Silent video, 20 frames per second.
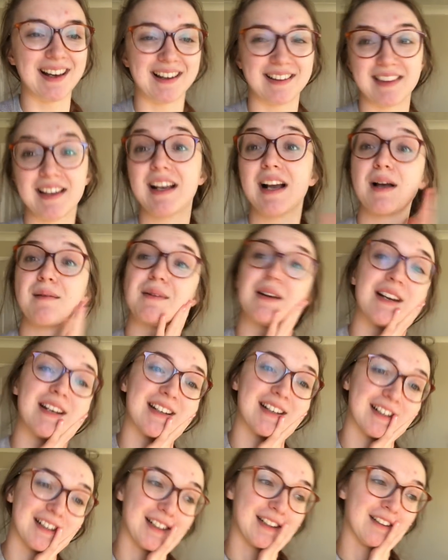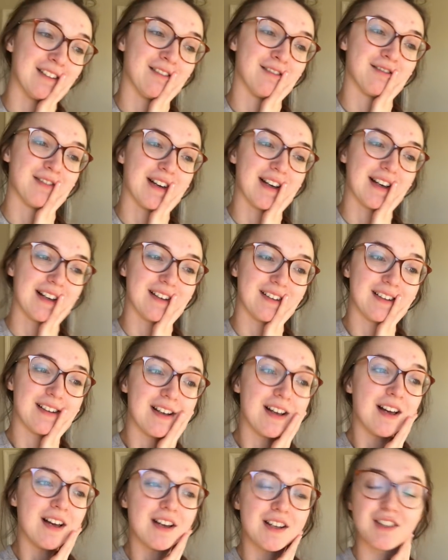I think I'm an idiot and I've uh,
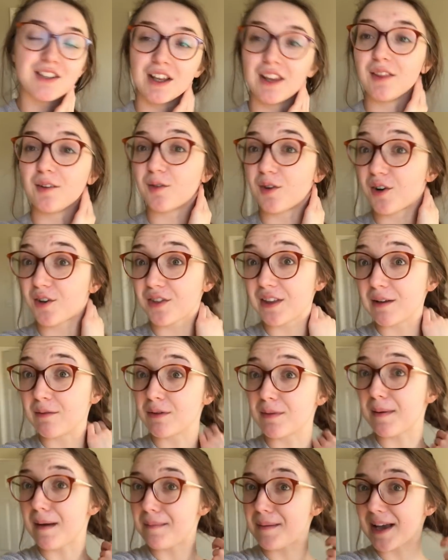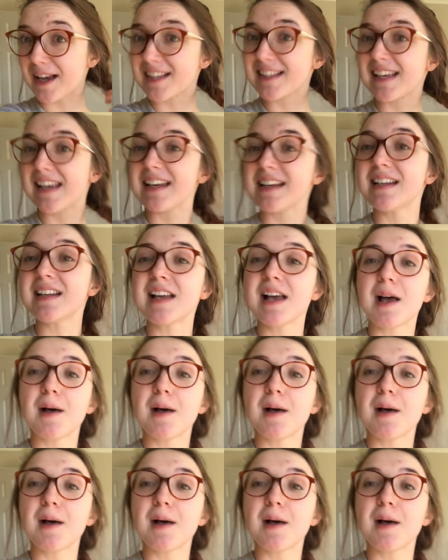done the wrong thing with my magazine,